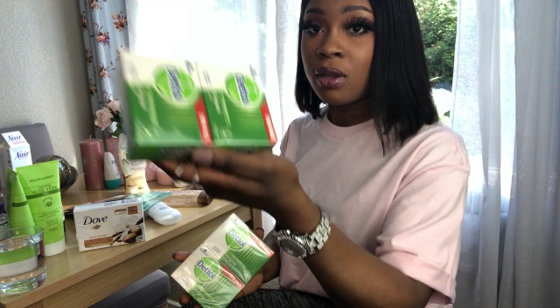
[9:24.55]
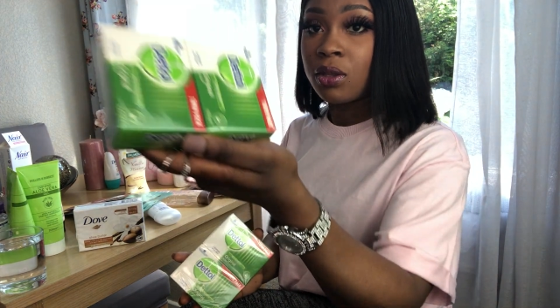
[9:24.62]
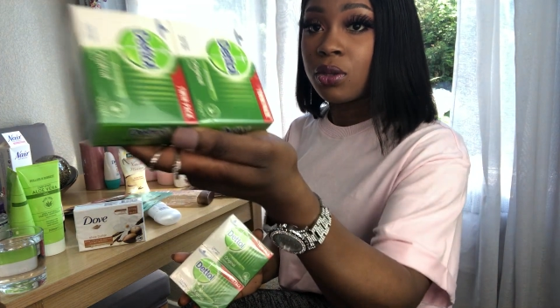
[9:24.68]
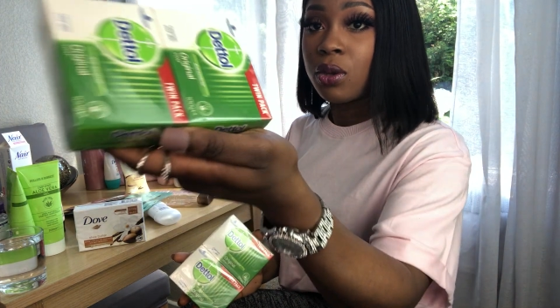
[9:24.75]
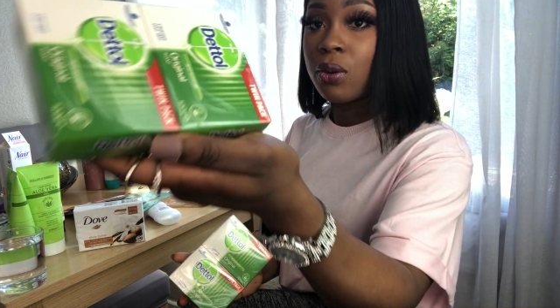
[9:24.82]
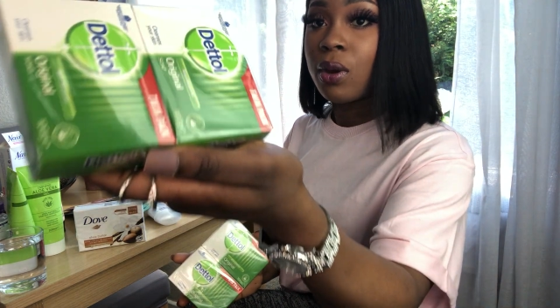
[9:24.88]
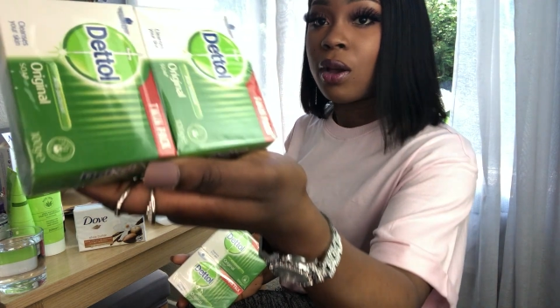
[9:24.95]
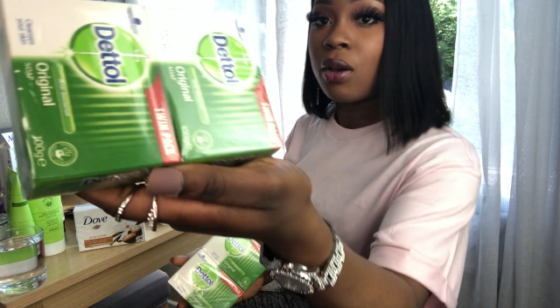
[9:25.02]

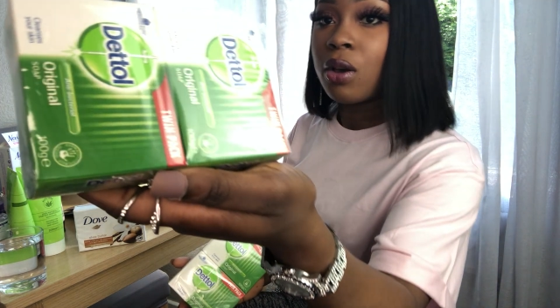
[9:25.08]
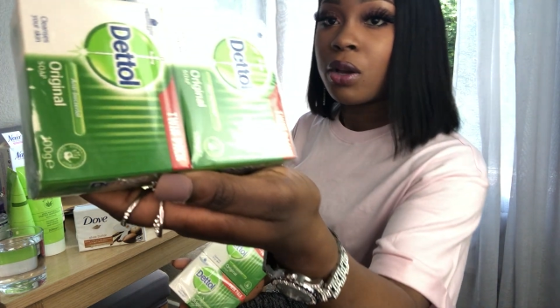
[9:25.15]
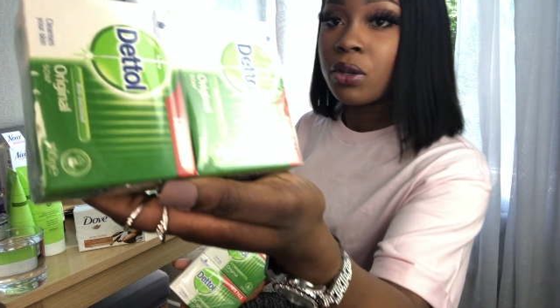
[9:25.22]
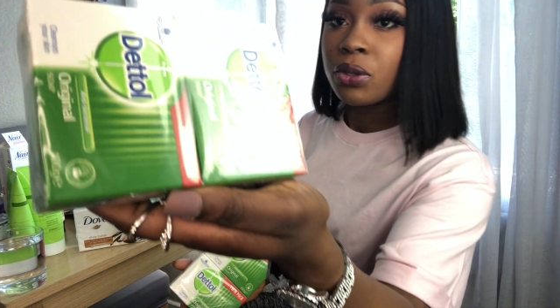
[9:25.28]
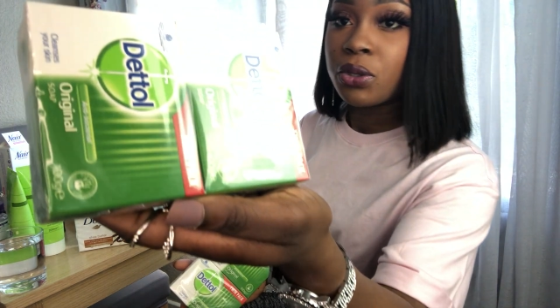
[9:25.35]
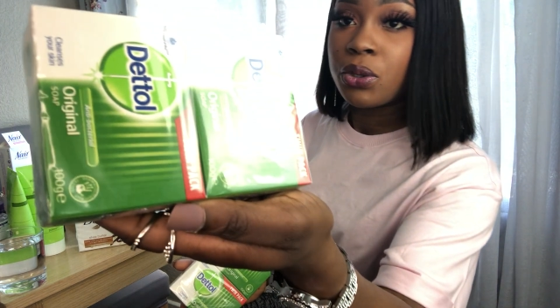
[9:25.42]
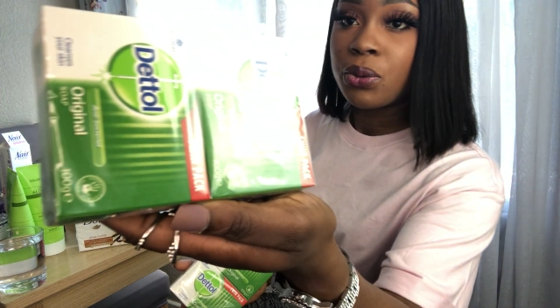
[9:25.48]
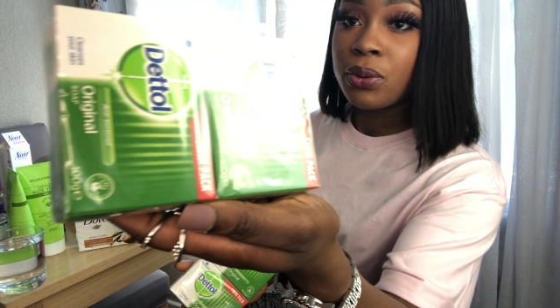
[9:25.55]
so I got
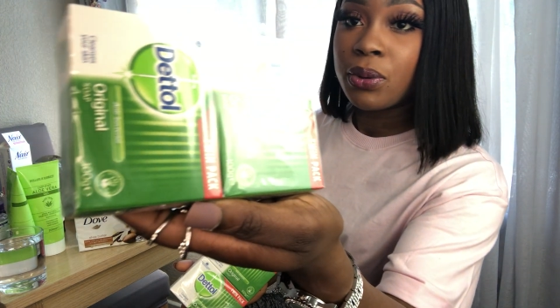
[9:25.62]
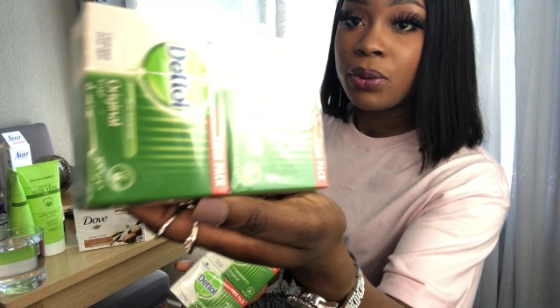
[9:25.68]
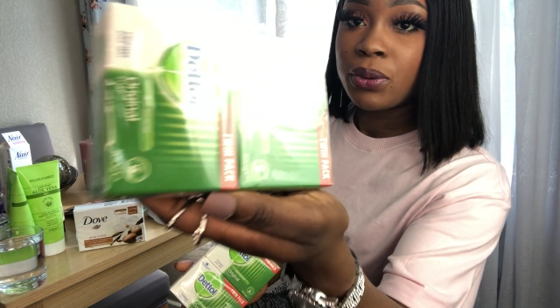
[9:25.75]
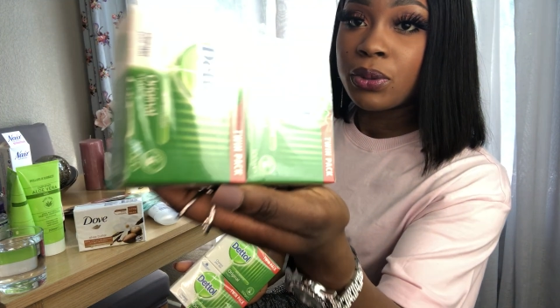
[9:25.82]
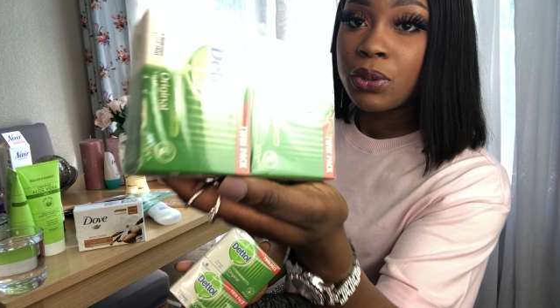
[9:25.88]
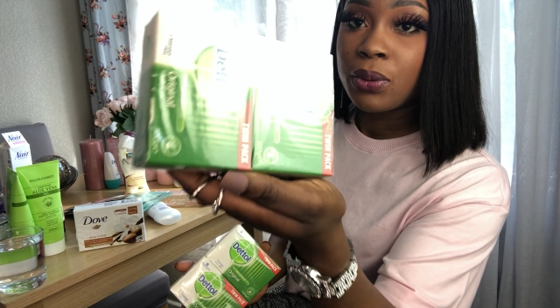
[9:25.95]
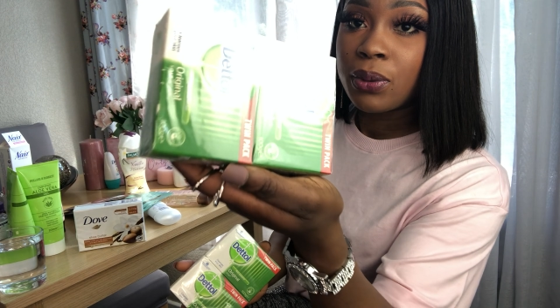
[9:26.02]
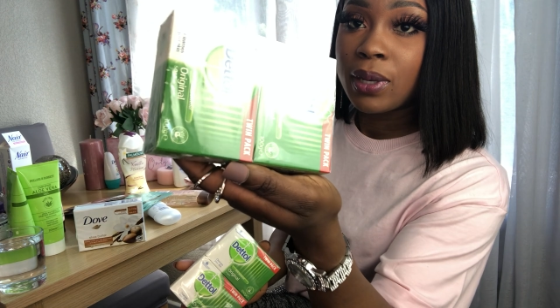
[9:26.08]
two
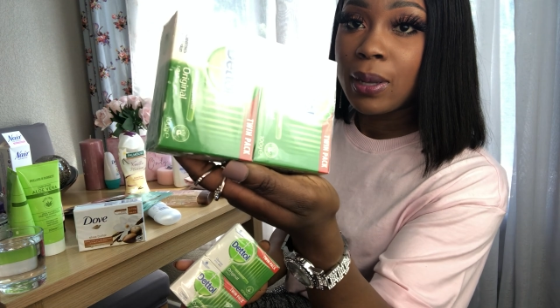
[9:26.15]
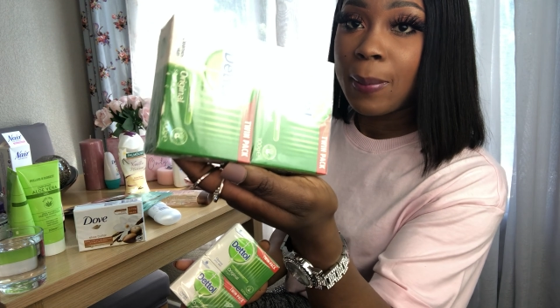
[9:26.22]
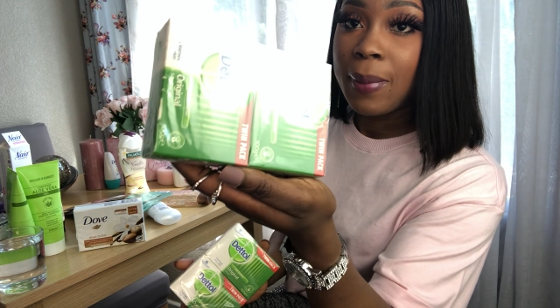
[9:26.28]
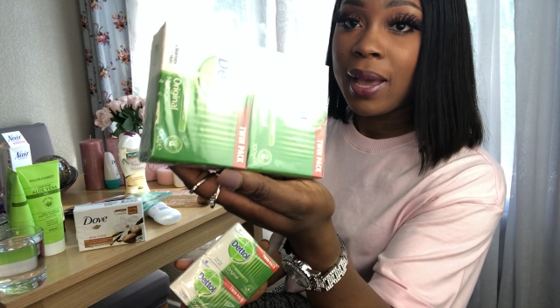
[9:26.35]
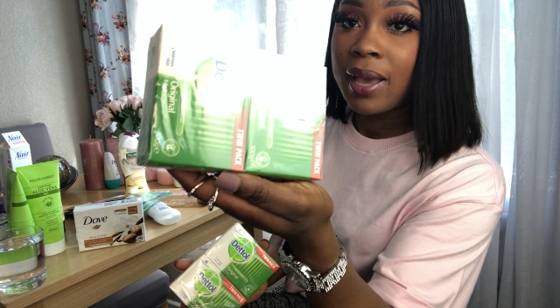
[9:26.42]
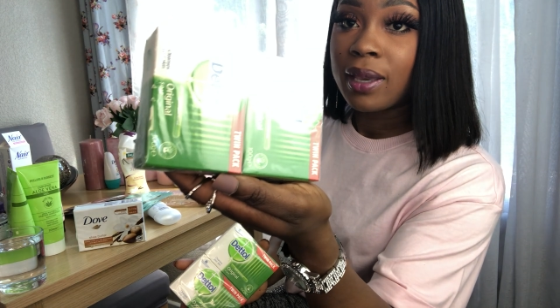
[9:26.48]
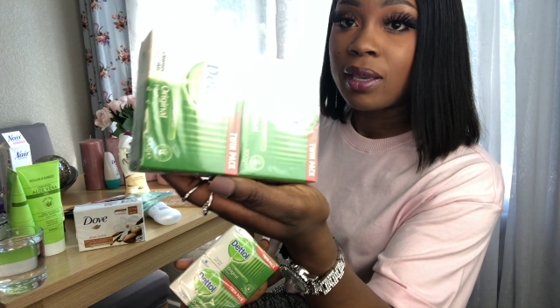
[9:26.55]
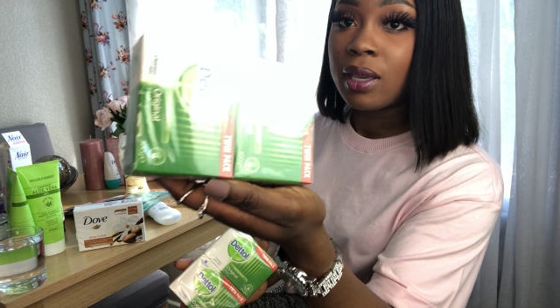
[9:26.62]
two in a
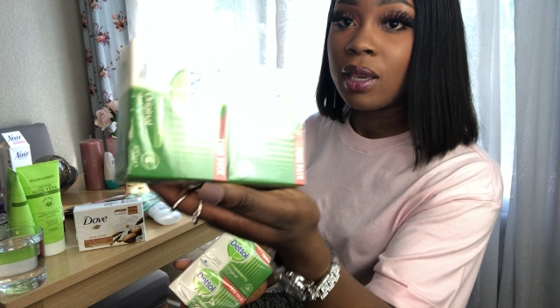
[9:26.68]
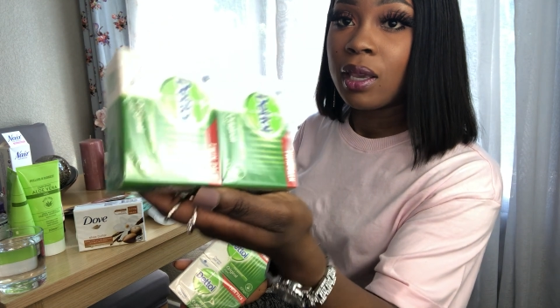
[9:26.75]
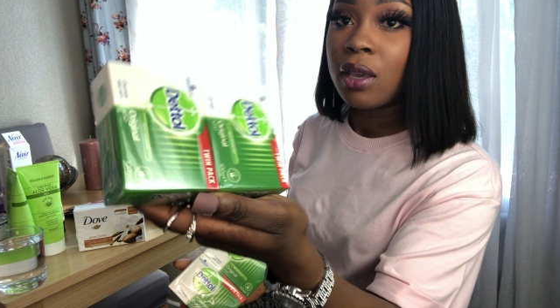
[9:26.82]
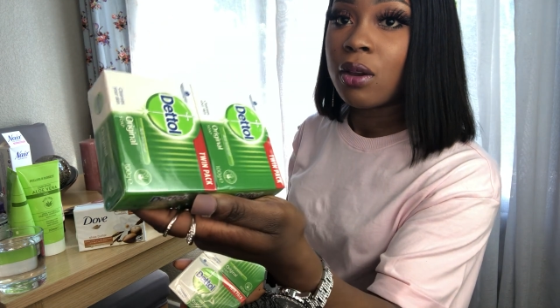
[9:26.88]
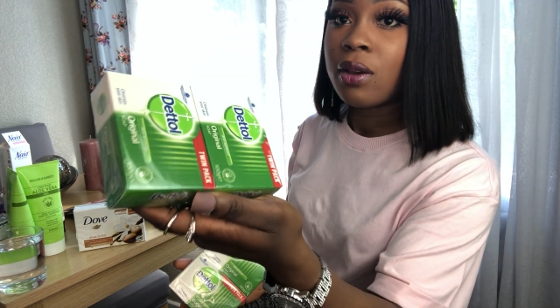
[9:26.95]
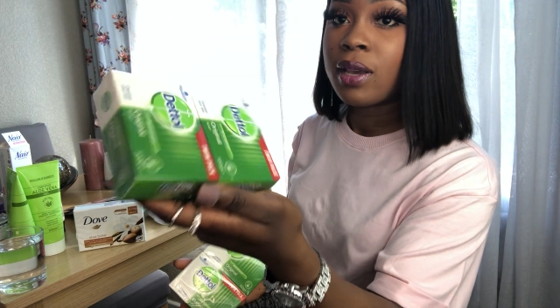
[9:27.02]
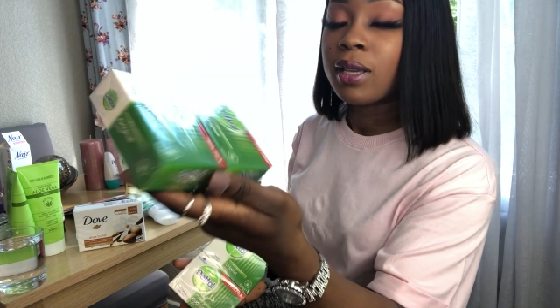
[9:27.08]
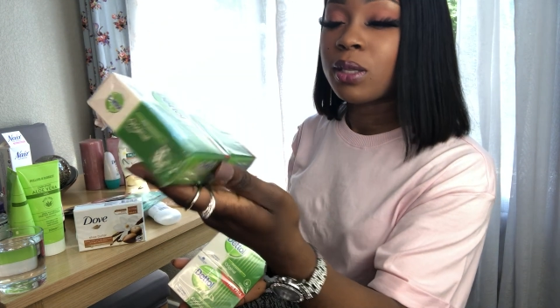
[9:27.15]
pack here